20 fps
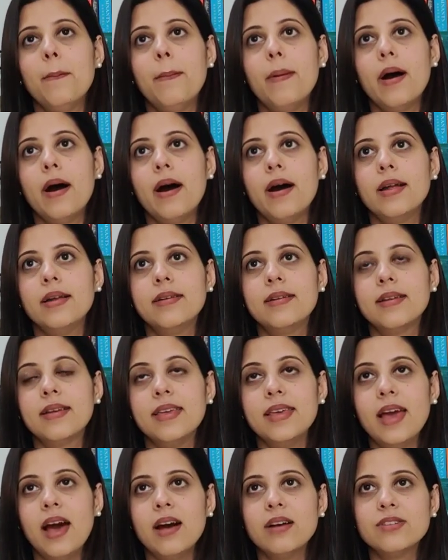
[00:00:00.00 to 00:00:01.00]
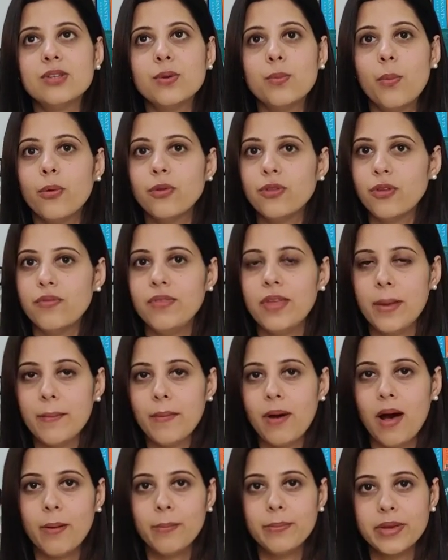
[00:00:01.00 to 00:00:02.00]
But yeah, so both of
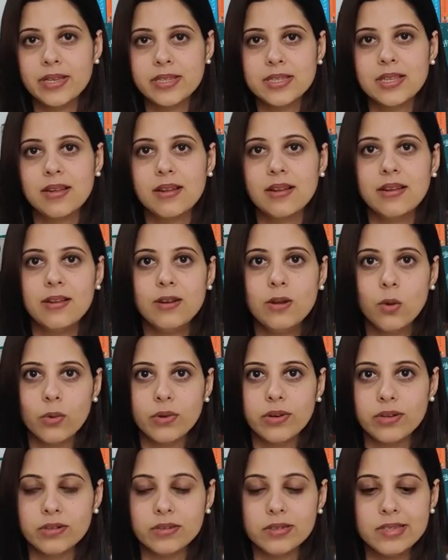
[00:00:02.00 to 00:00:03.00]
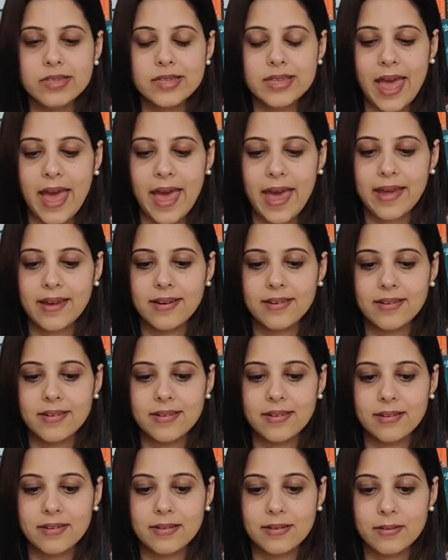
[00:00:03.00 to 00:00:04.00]
them are basically loners,
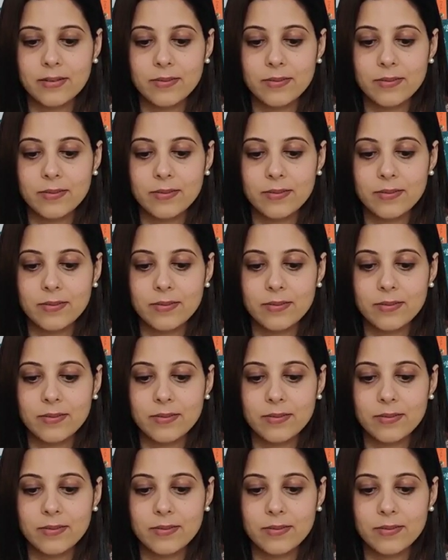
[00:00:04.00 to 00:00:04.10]
and